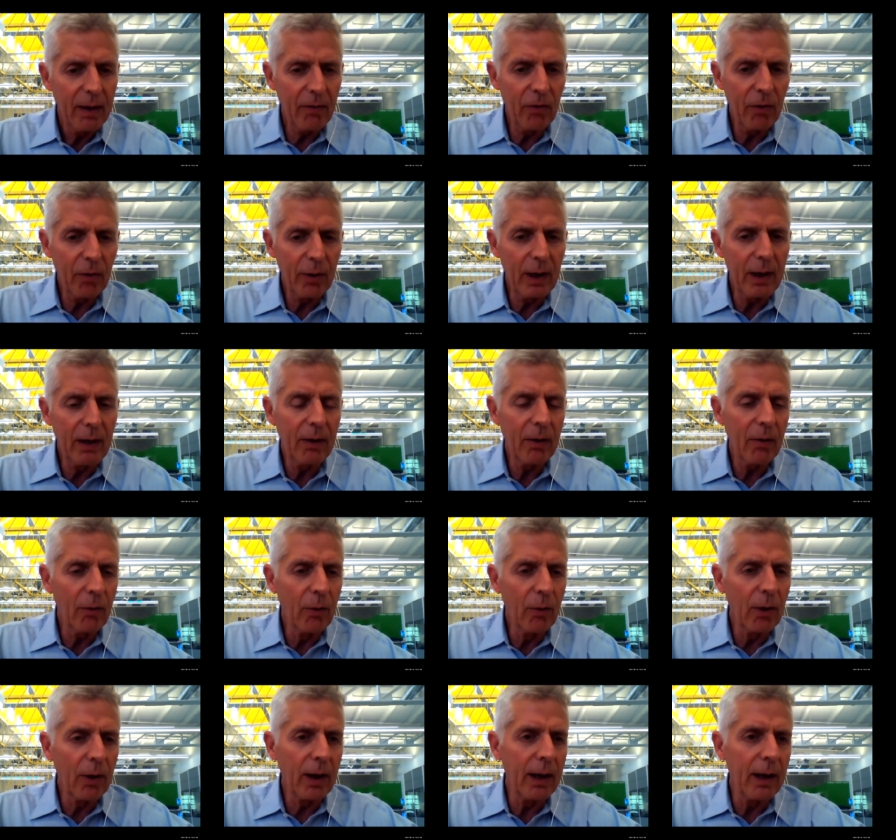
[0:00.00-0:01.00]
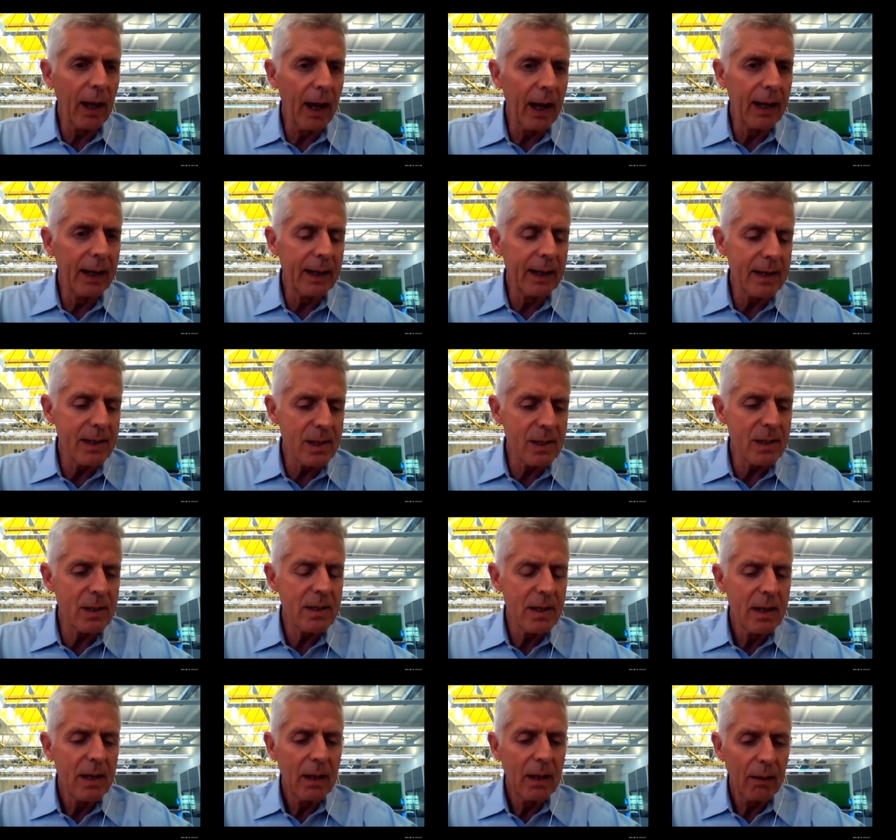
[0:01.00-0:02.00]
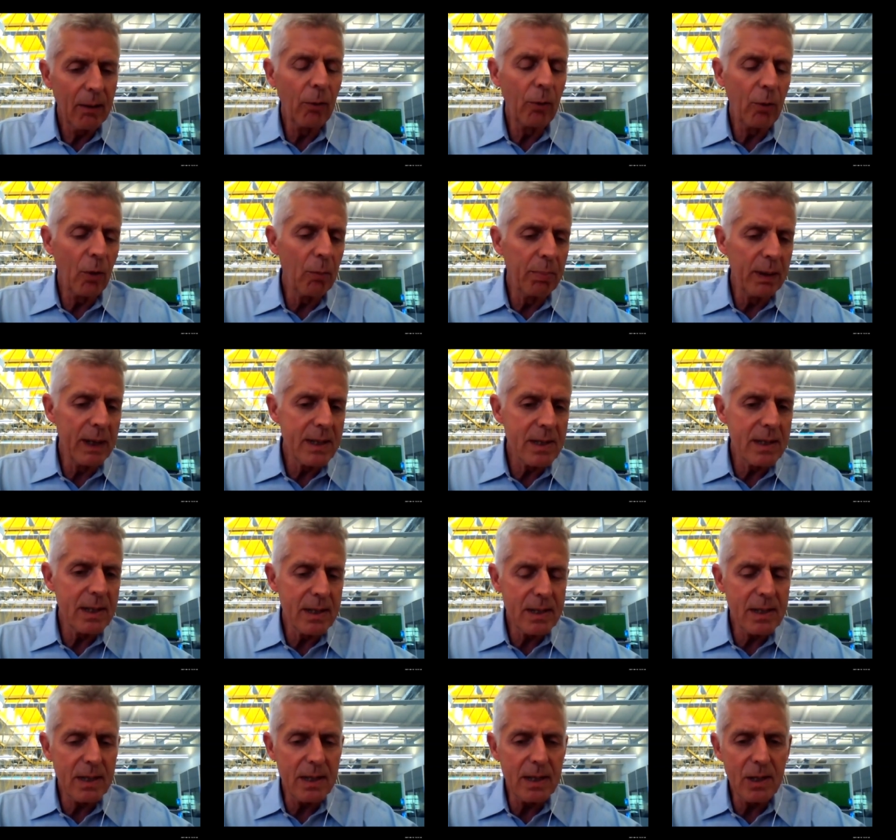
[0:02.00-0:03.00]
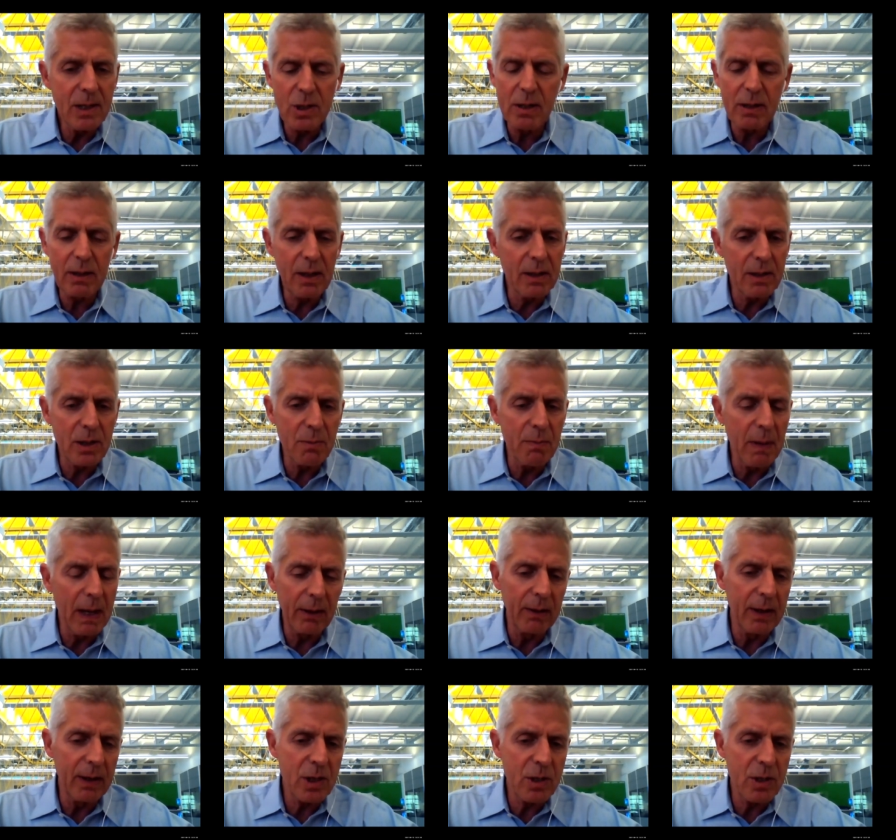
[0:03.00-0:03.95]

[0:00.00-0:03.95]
is looking to organize local businesses. It doesn't matter.